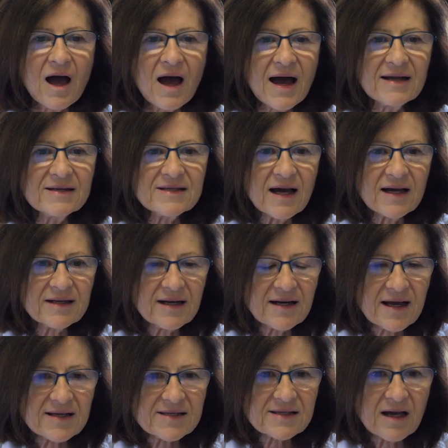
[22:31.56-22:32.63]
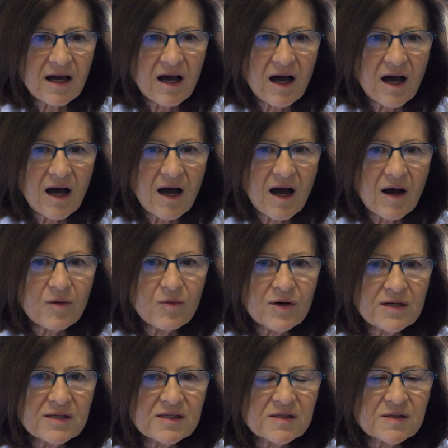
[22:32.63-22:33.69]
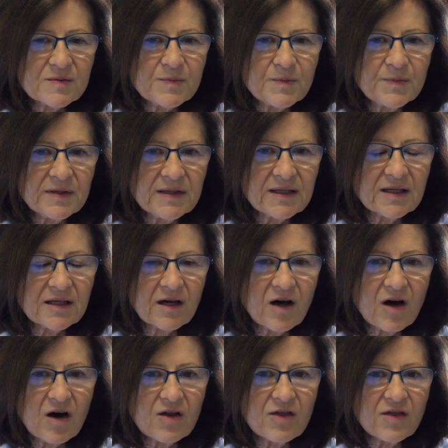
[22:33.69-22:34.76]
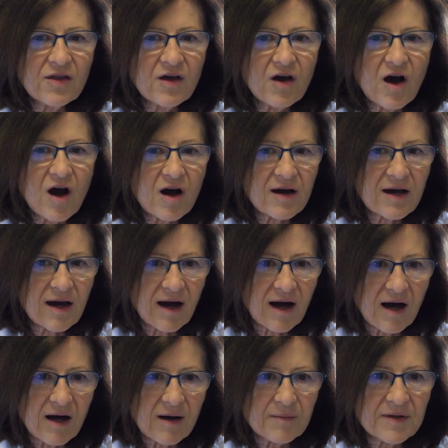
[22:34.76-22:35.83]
And at last, I will speak on the ANCA,